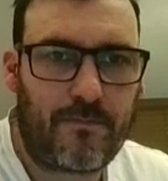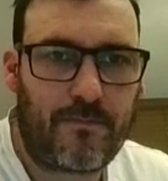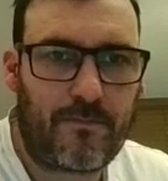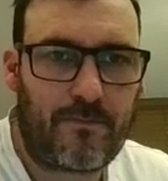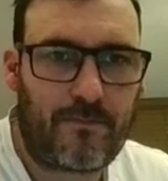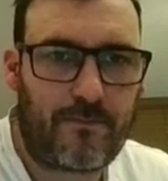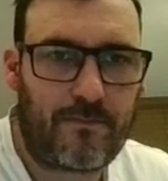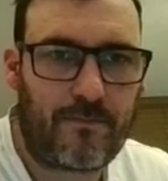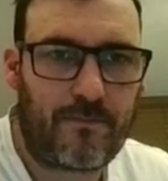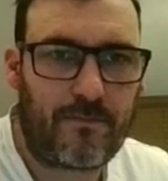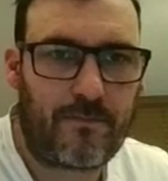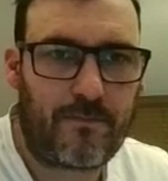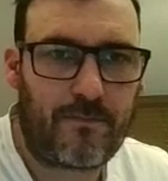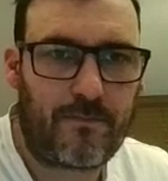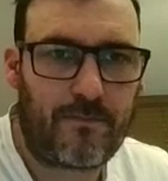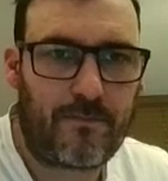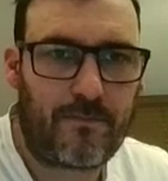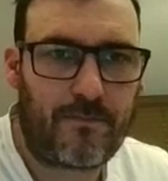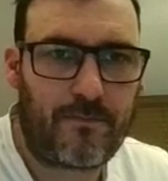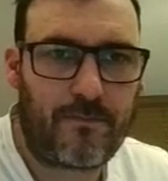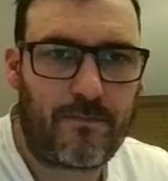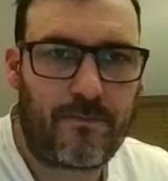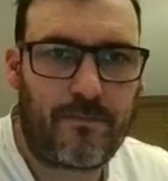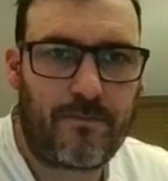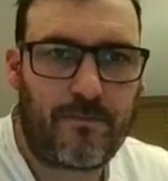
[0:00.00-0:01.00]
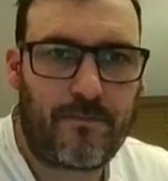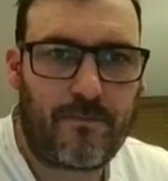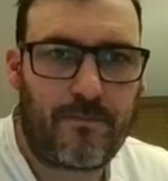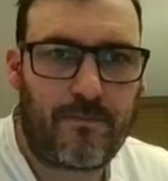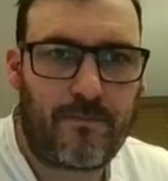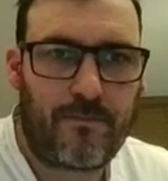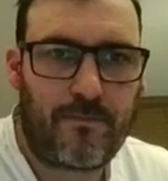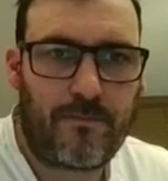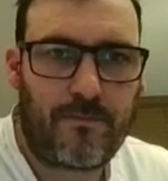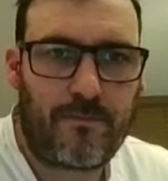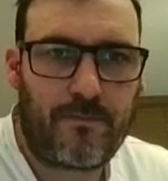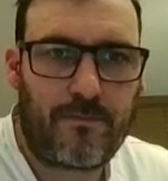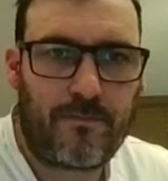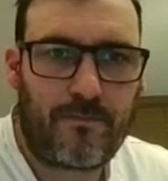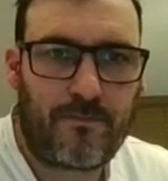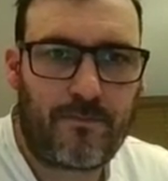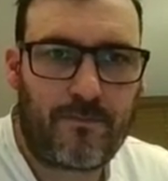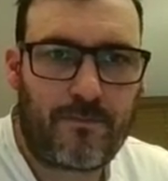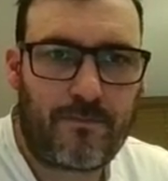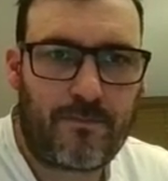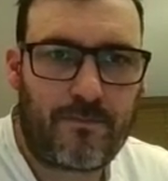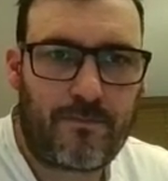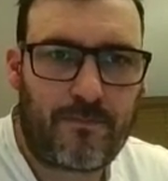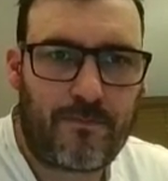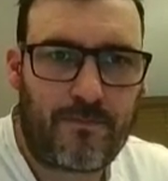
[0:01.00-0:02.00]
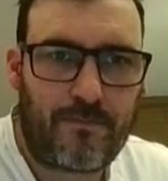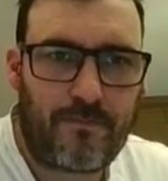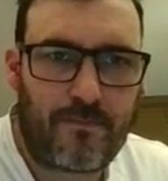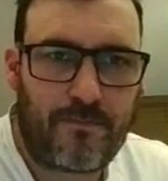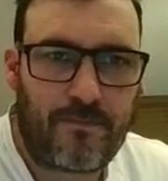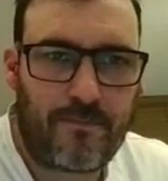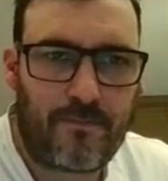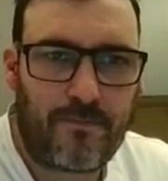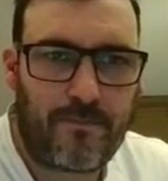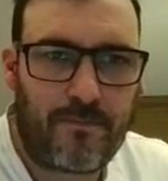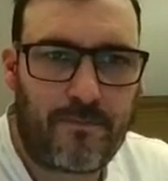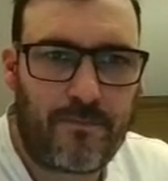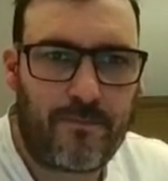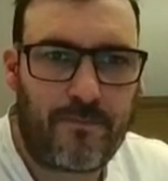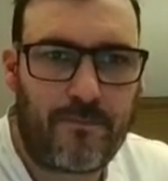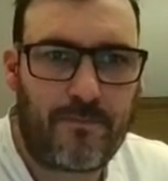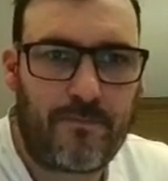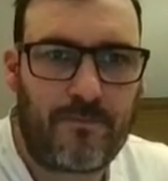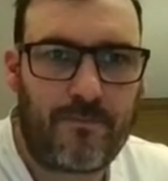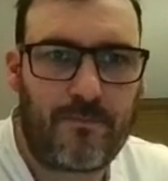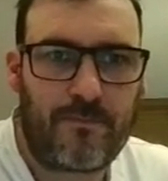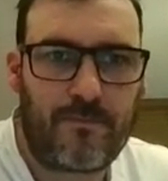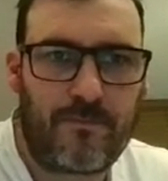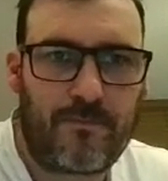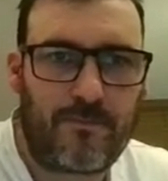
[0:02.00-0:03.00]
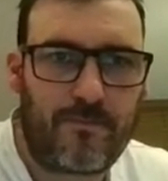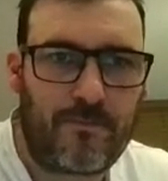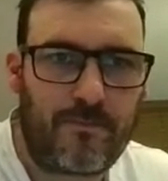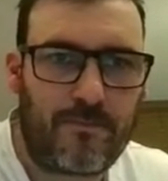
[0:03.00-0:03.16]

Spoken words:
(silent)